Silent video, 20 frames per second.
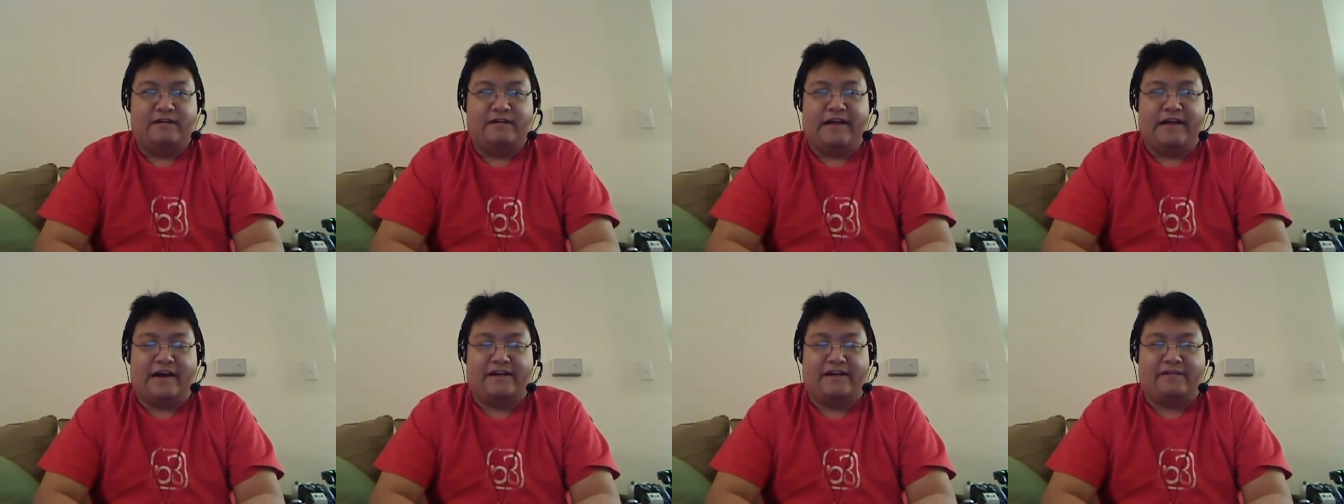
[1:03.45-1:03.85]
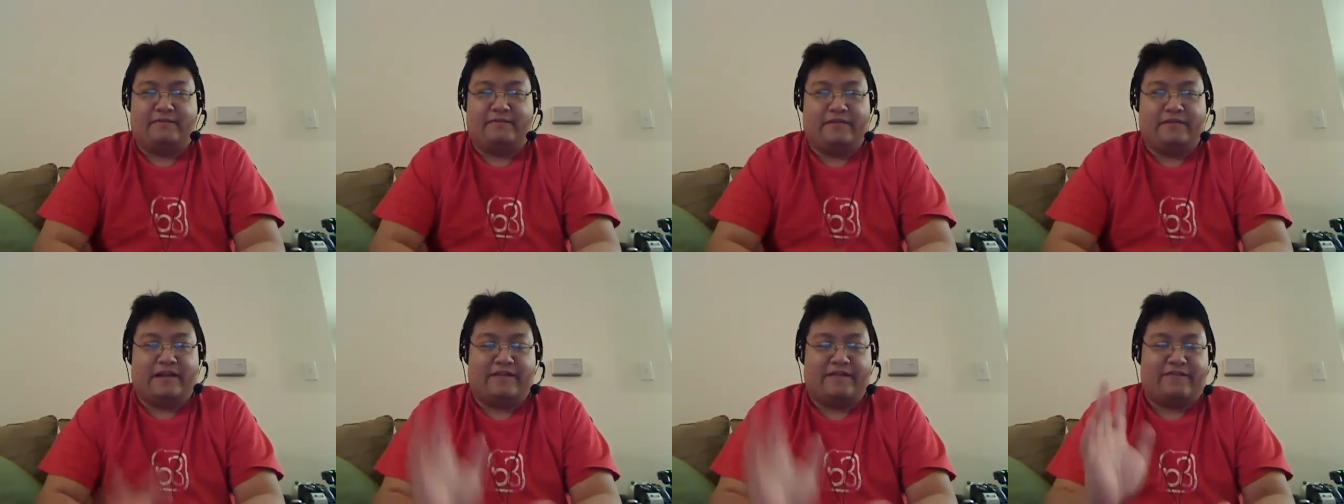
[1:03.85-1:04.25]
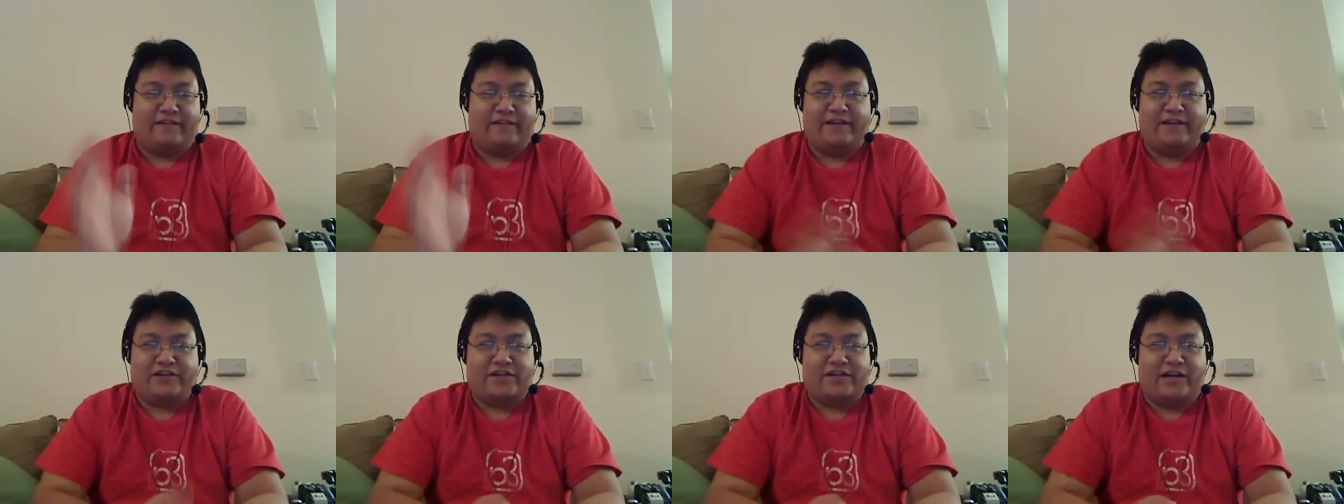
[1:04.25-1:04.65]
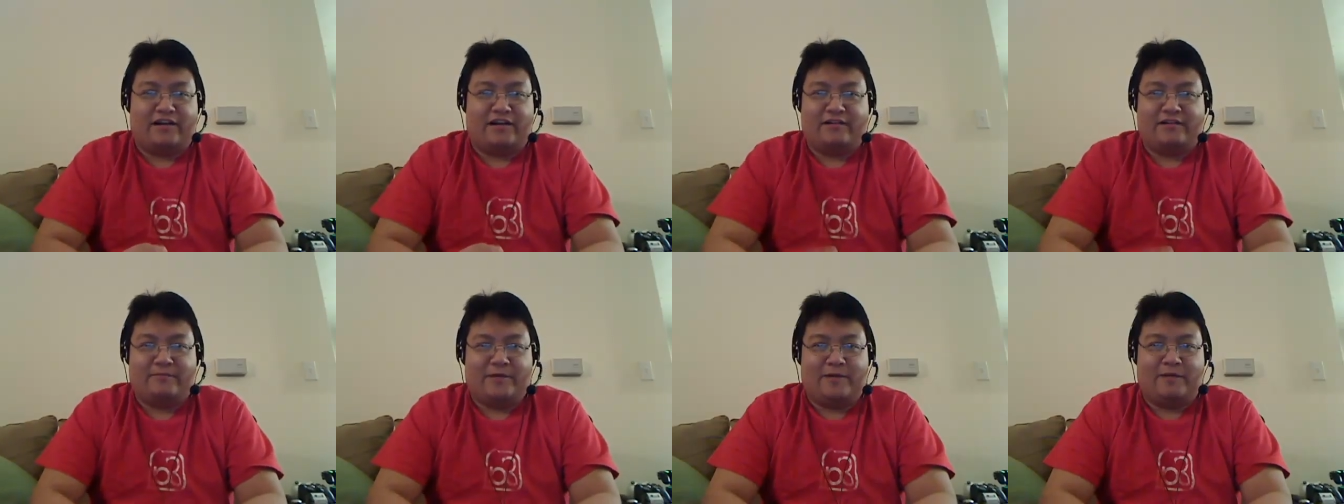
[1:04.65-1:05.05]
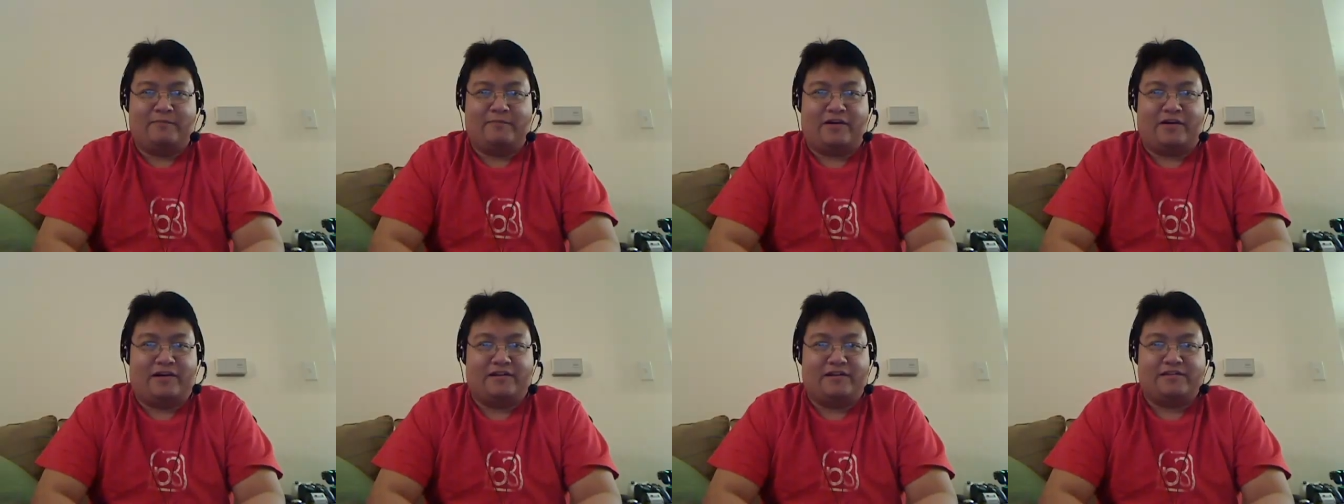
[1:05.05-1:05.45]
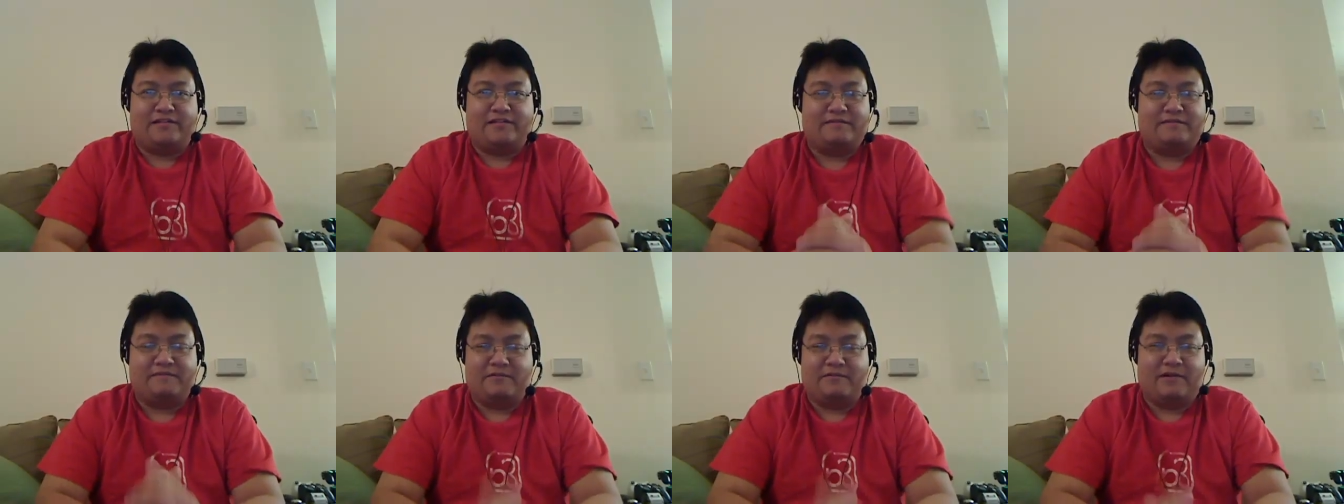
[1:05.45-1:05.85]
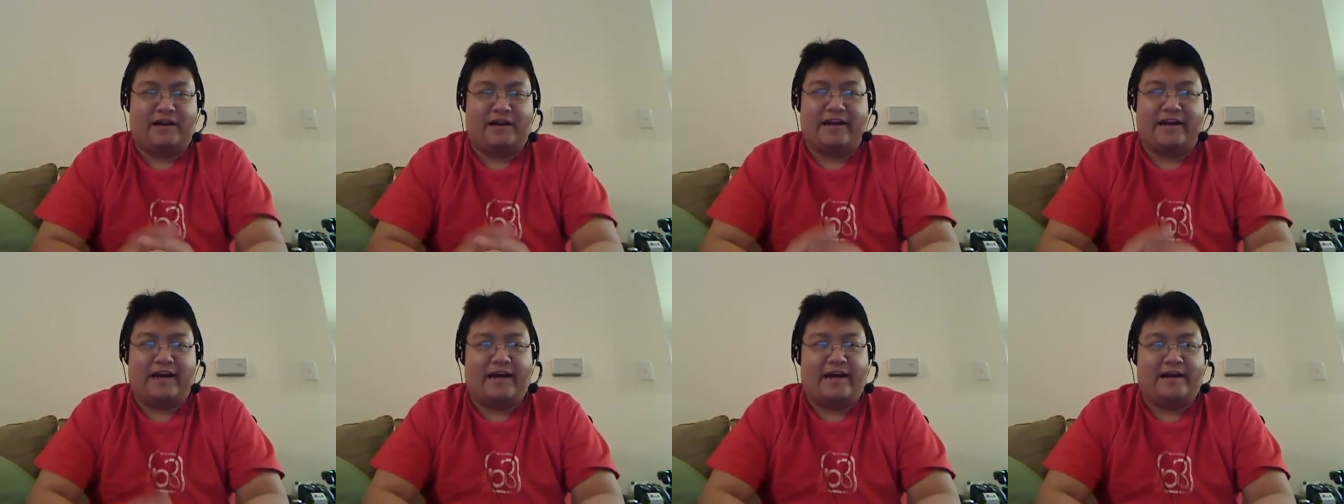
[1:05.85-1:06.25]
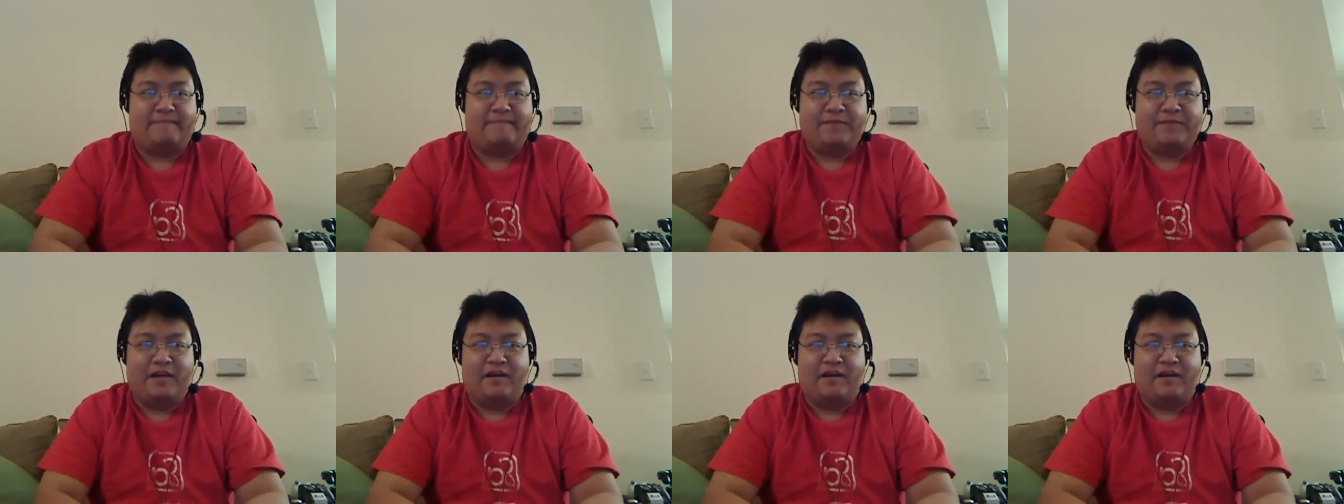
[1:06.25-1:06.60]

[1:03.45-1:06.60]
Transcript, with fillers: yeah, definitely a shout out to Big Boss. Great guy.